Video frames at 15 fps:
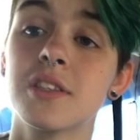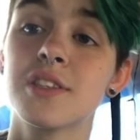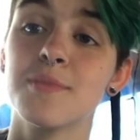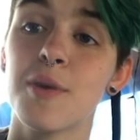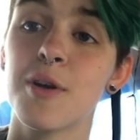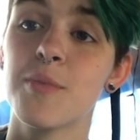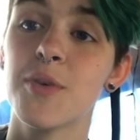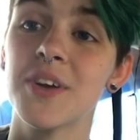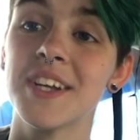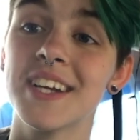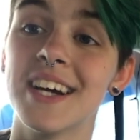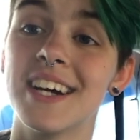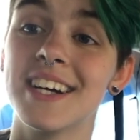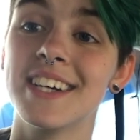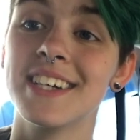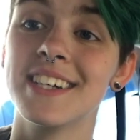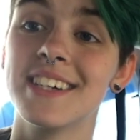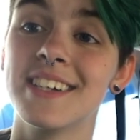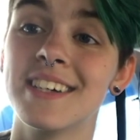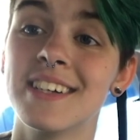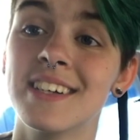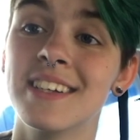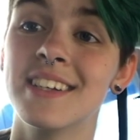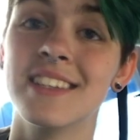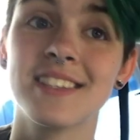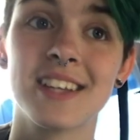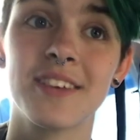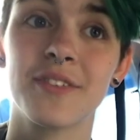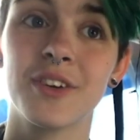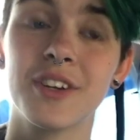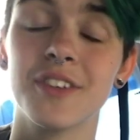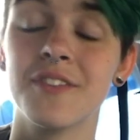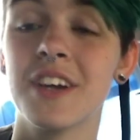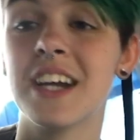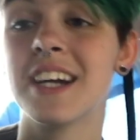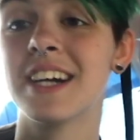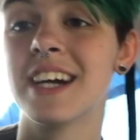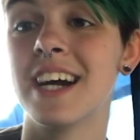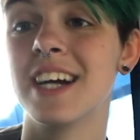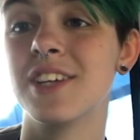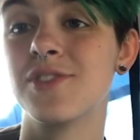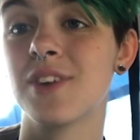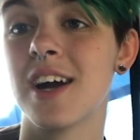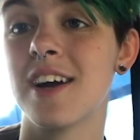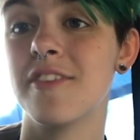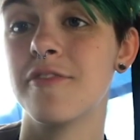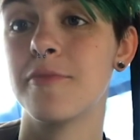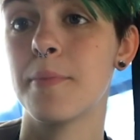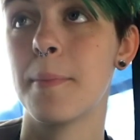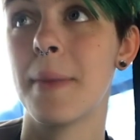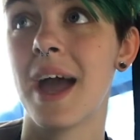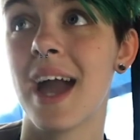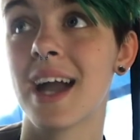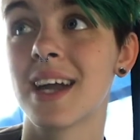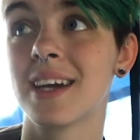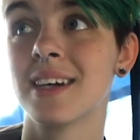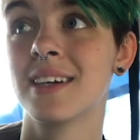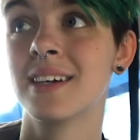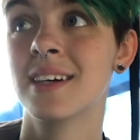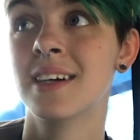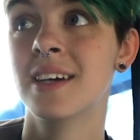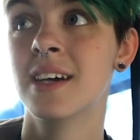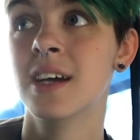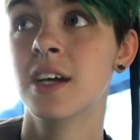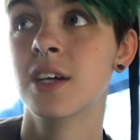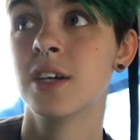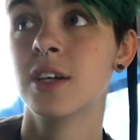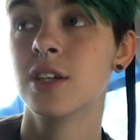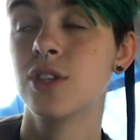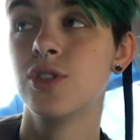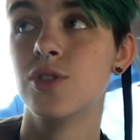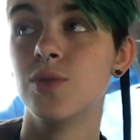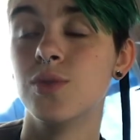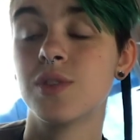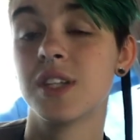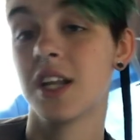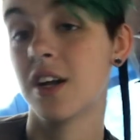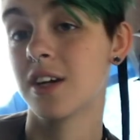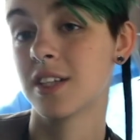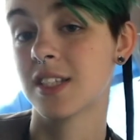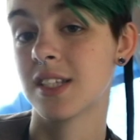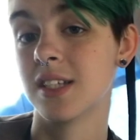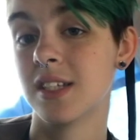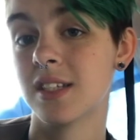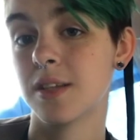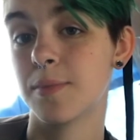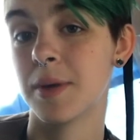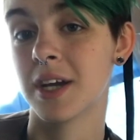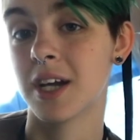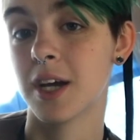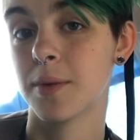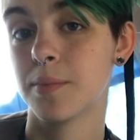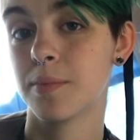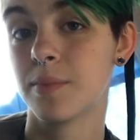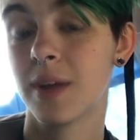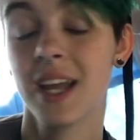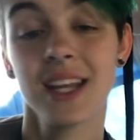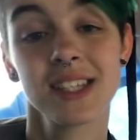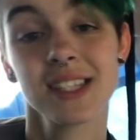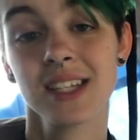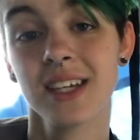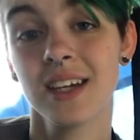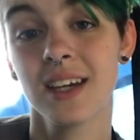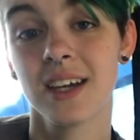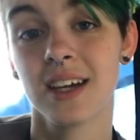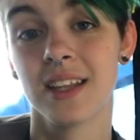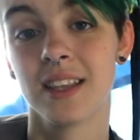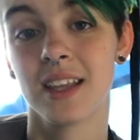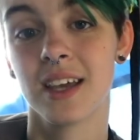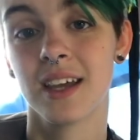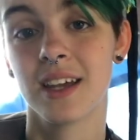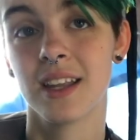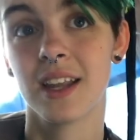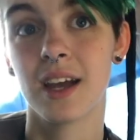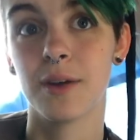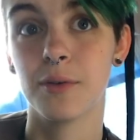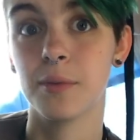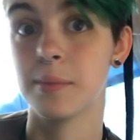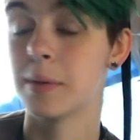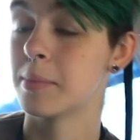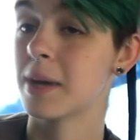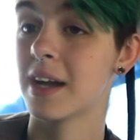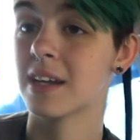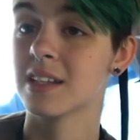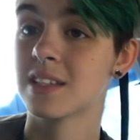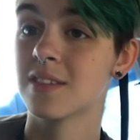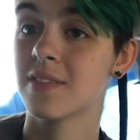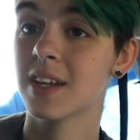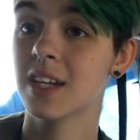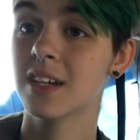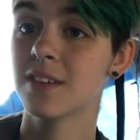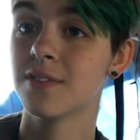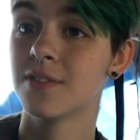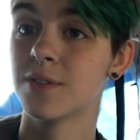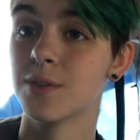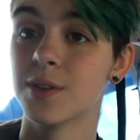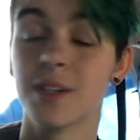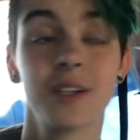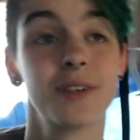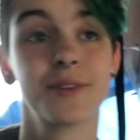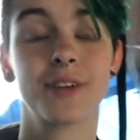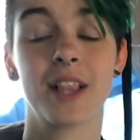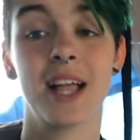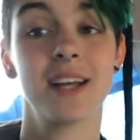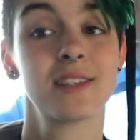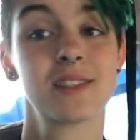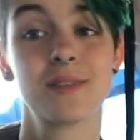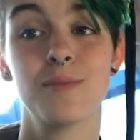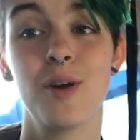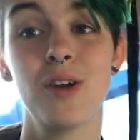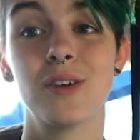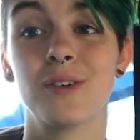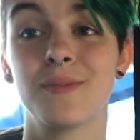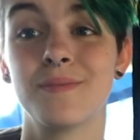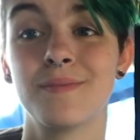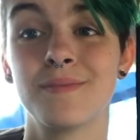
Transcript: tomorrow morning, I instead of going to the fair, I drive back to St. Augustine to pick up Ansley, and then I will be back at Savannah for class tomorrow.